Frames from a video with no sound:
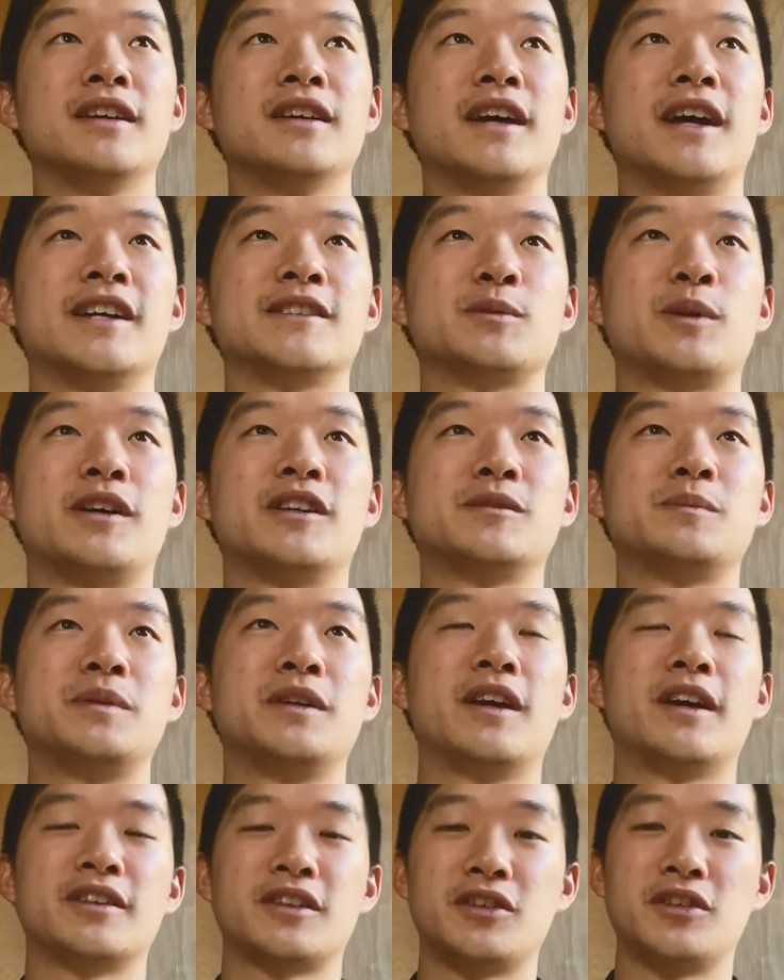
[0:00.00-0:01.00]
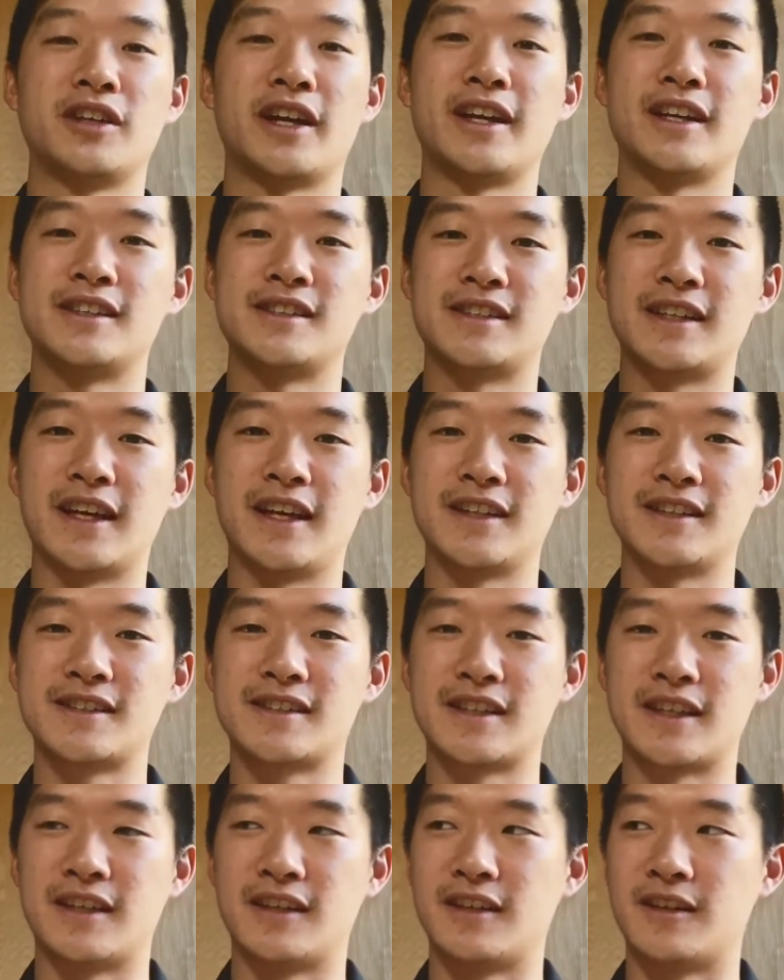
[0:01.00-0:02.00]
as well as being on the United
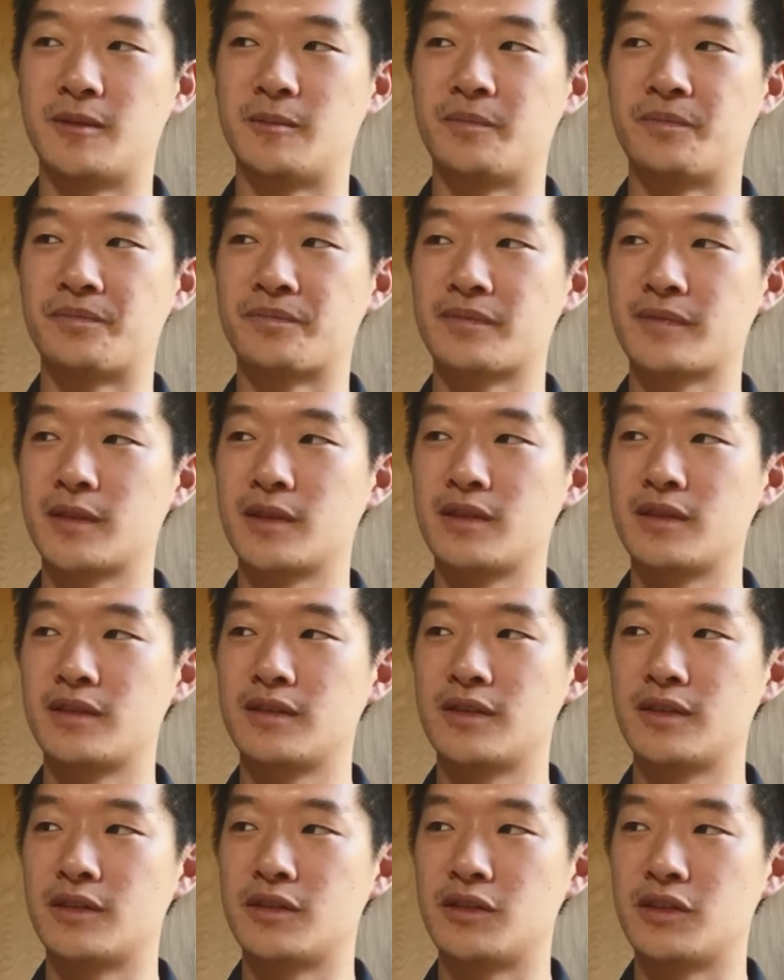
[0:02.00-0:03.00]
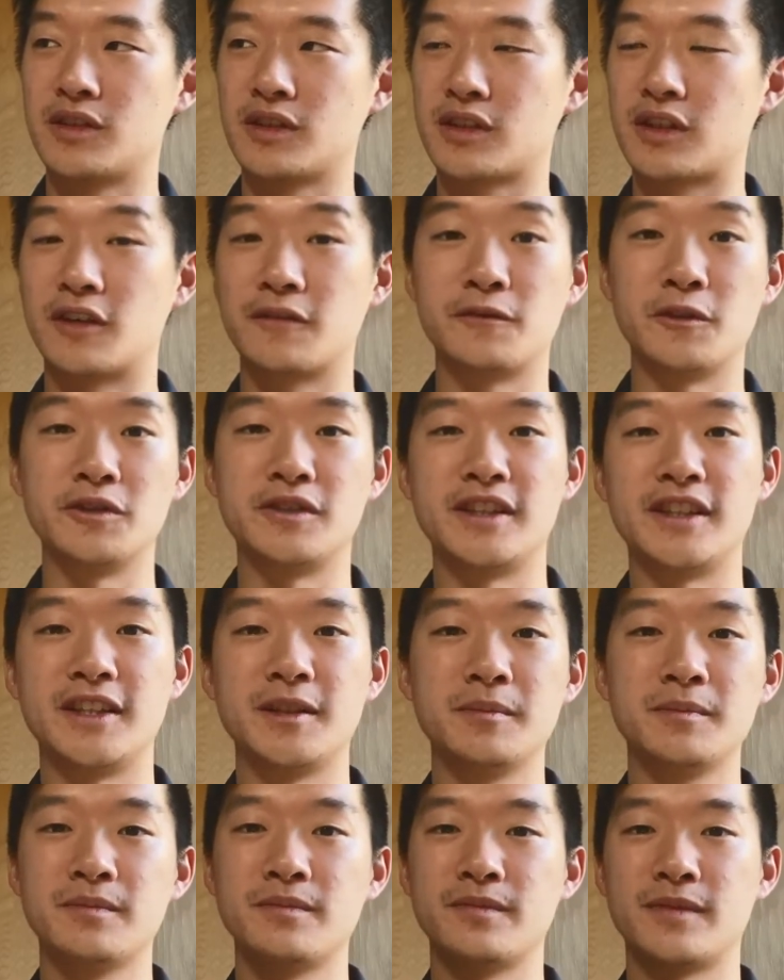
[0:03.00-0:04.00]
States Kung Fu
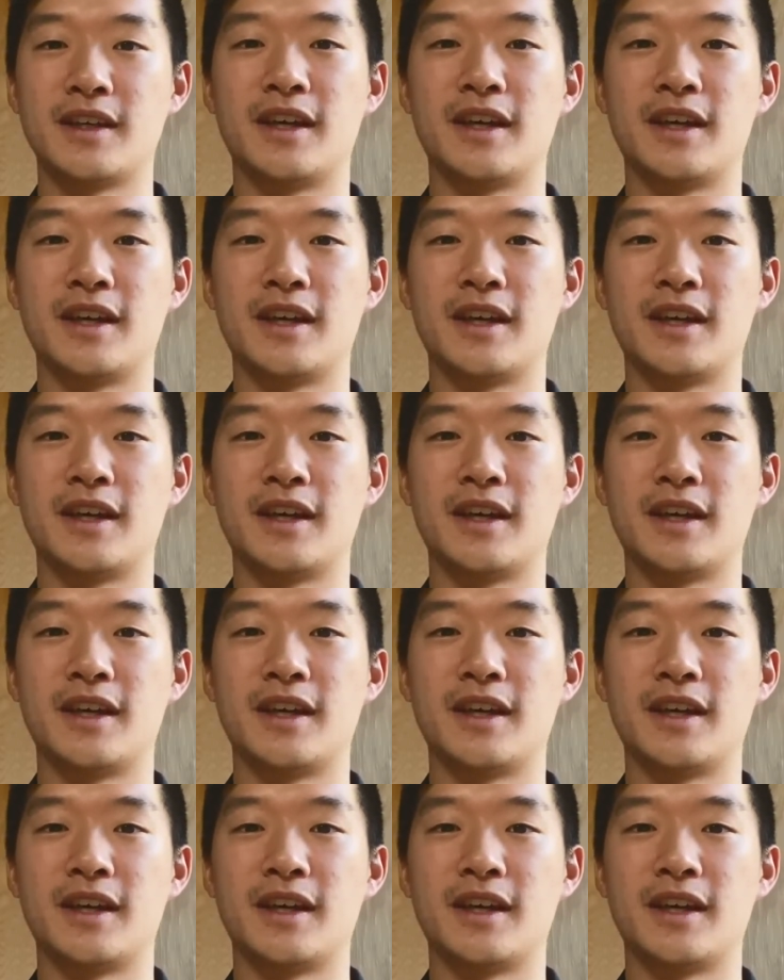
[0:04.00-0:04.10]
team